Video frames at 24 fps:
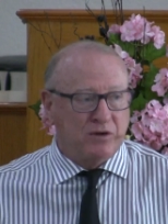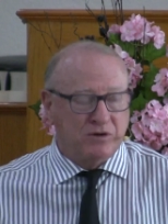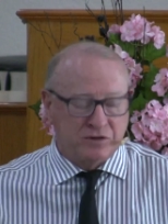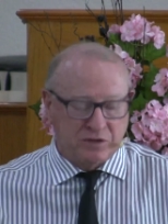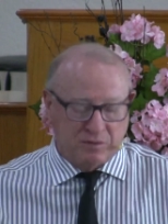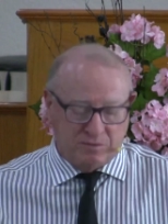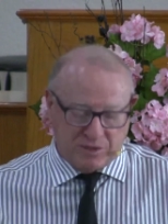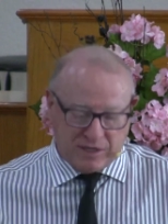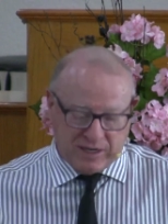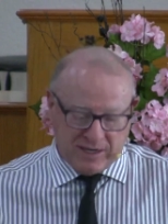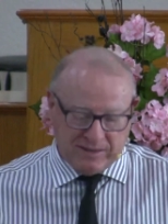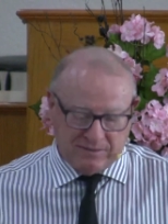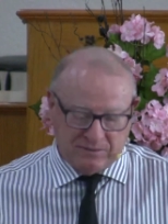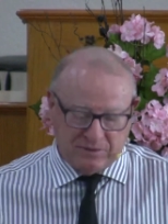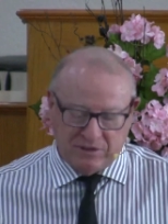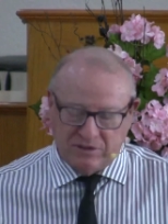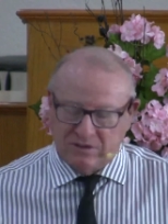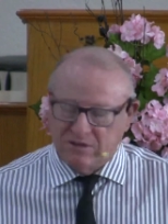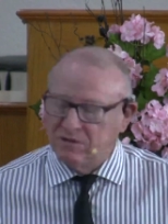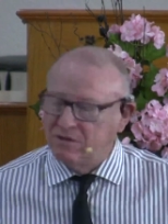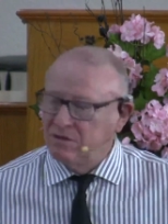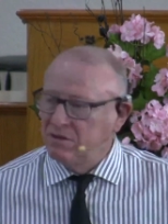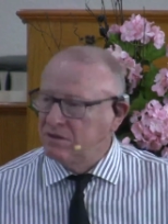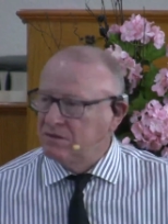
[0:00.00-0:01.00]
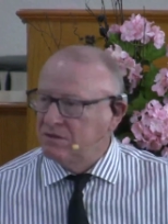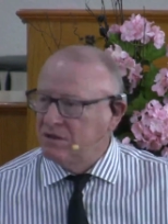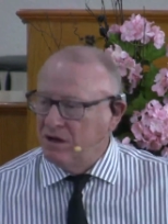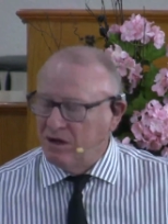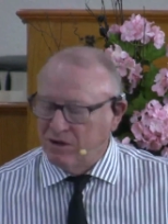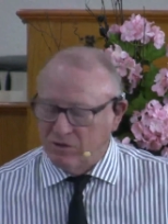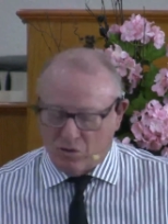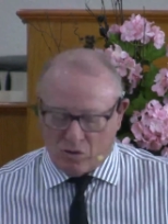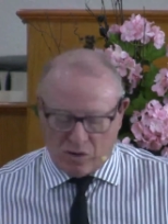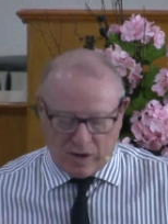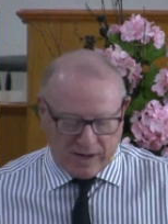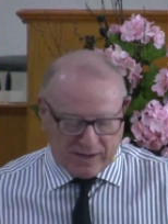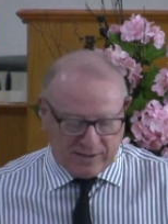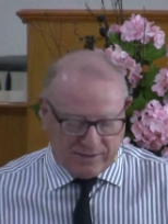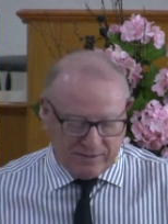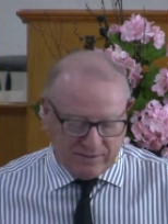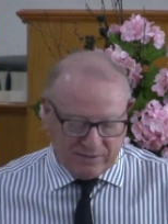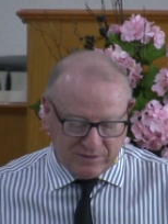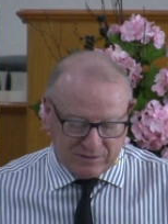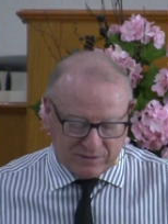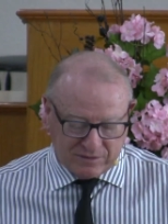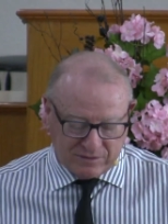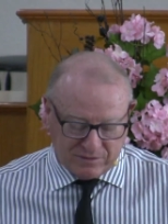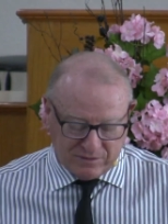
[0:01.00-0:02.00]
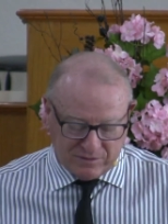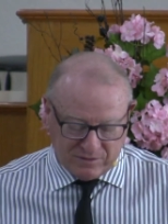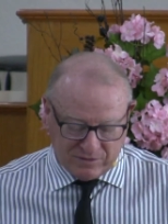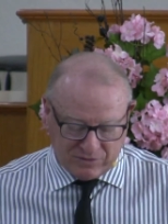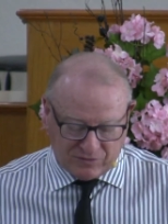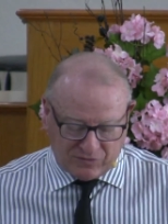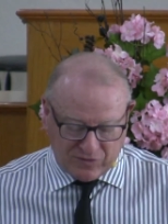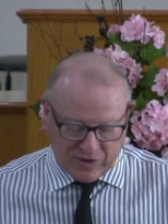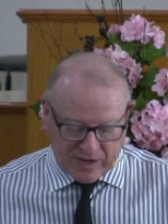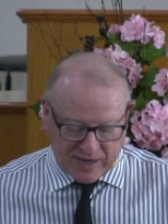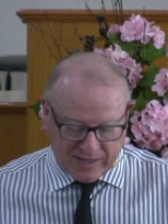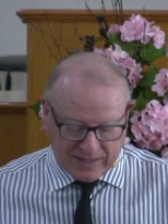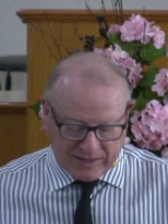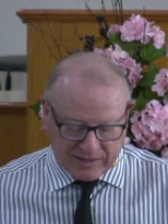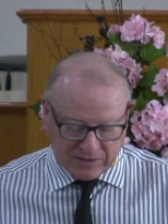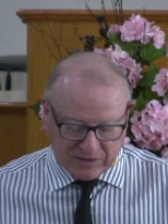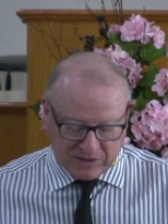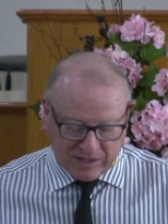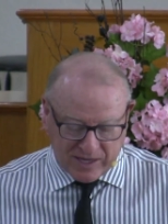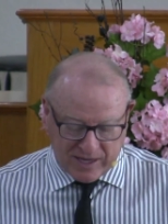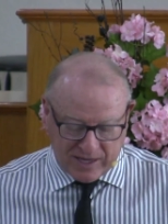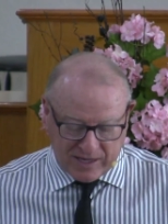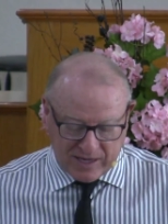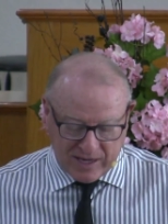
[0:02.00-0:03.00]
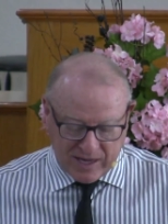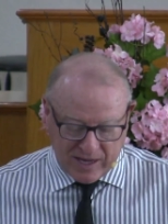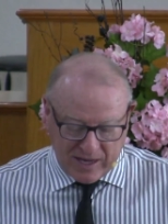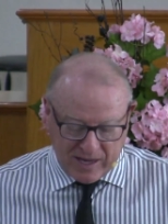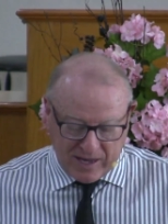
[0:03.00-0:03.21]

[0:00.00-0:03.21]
sometimes it's, it's not quite as, as fine as that.